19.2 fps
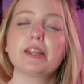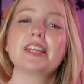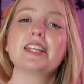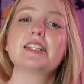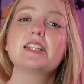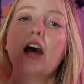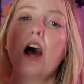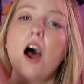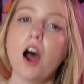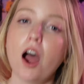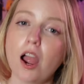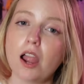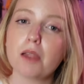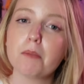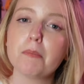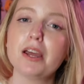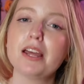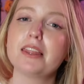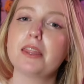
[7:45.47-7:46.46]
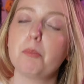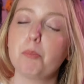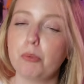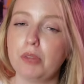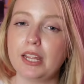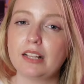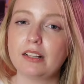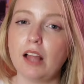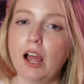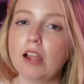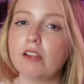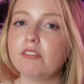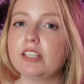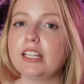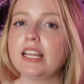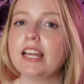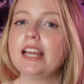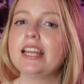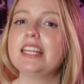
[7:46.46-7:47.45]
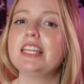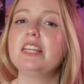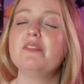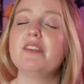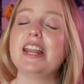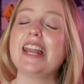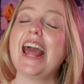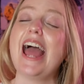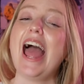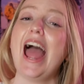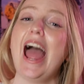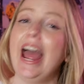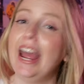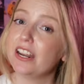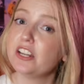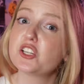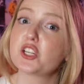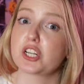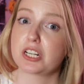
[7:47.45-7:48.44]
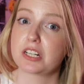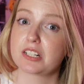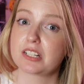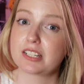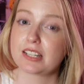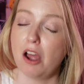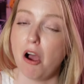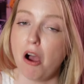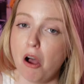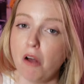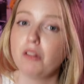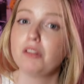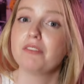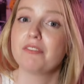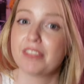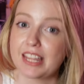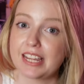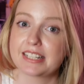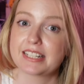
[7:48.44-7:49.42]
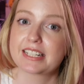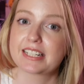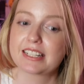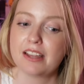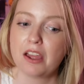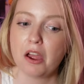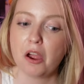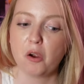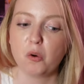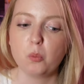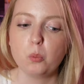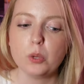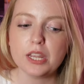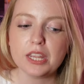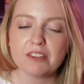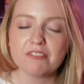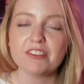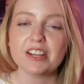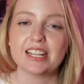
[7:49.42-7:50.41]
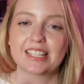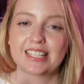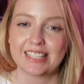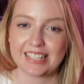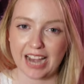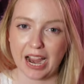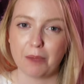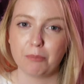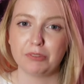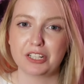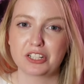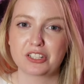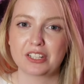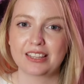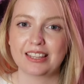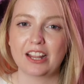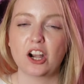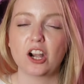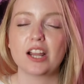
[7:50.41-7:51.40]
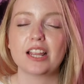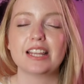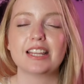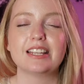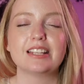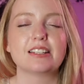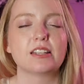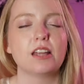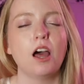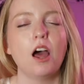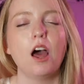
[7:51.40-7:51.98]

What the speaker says: the time that Blake Lively even enters all of this, we've established that there is